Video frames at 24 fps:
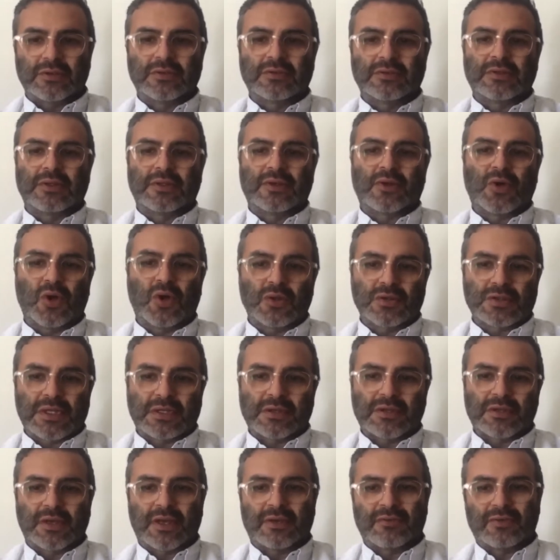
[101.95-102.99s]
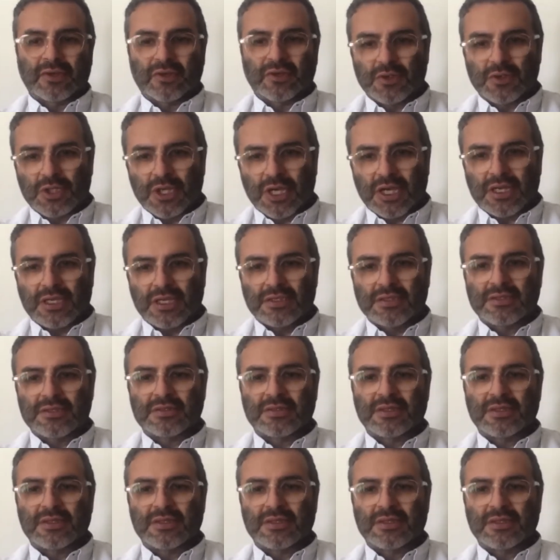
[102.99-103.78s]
and the call center having to chase,